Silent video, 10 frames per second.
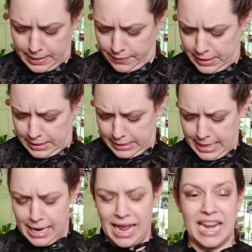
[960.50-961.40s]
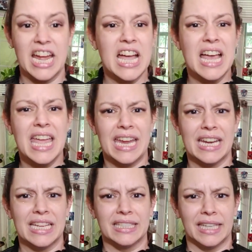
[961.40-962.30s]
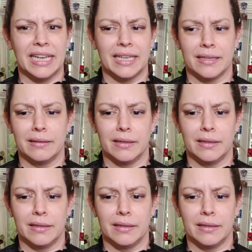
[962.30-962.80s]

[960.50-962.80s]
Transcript: and everything like that. And it is like,